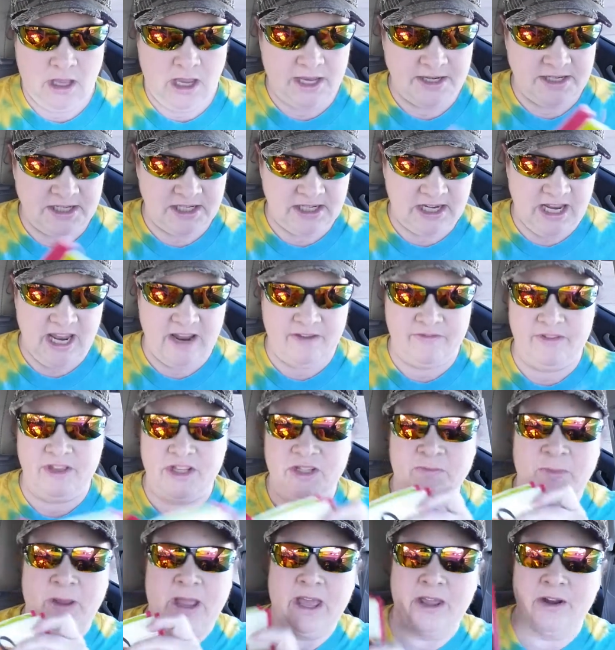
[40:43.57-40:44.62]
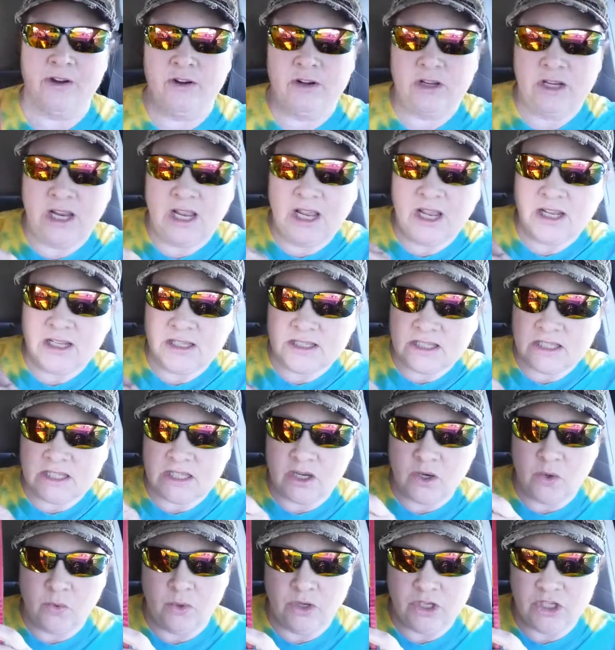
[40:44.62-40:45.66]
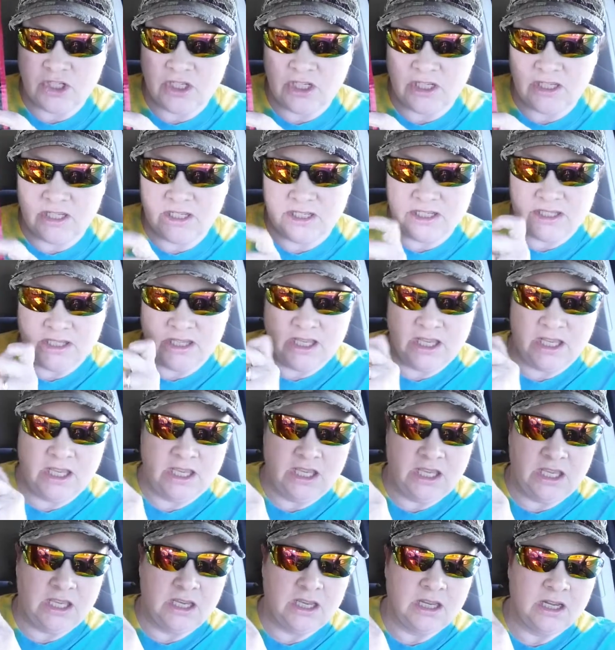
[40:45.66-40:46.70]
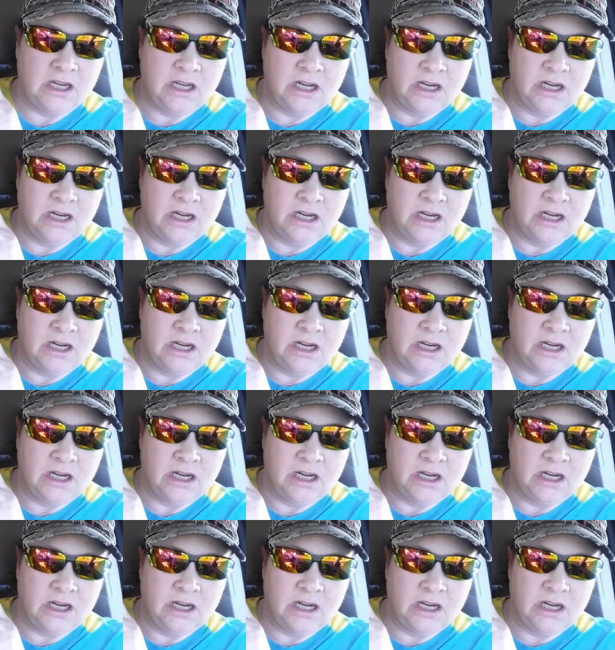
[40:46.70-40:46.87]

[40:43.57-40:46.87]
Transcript: I didn't have this pattern yet, which is the